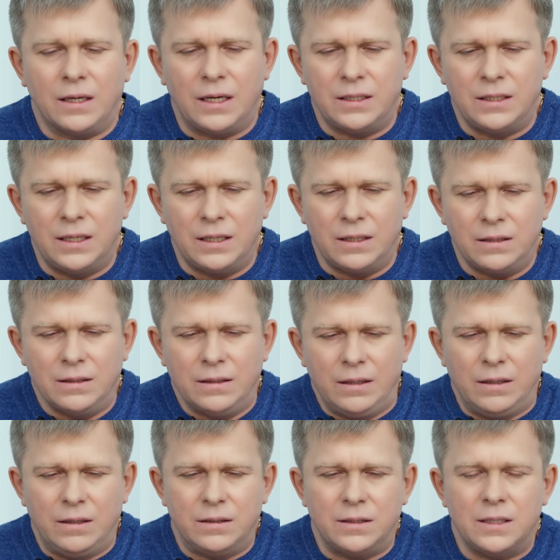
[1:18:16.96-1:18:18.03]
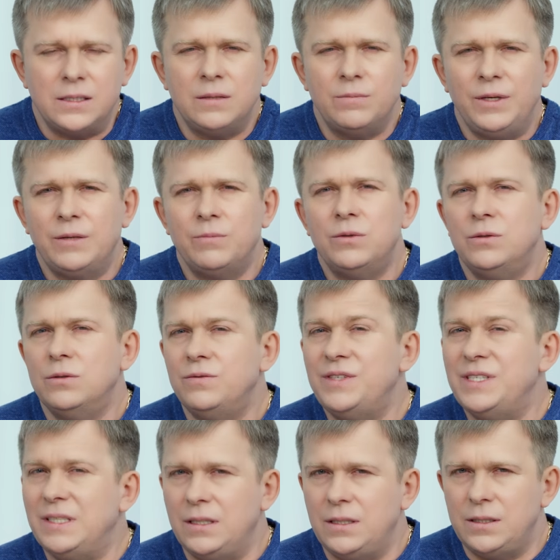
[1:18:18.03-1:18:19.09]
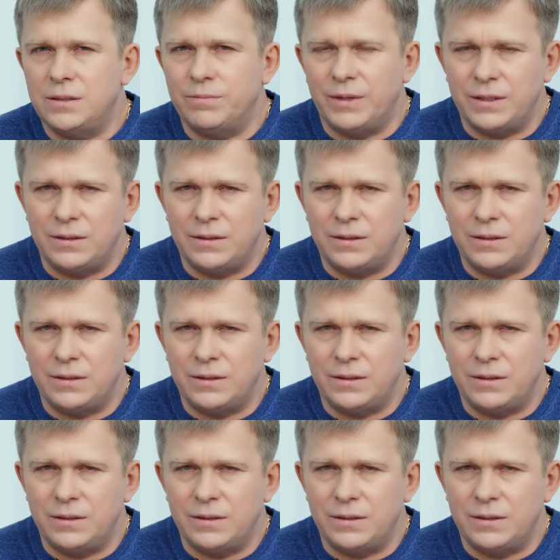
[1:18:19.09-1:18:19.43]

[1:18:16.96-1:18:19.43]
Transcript: when everyone on earth will be chosen.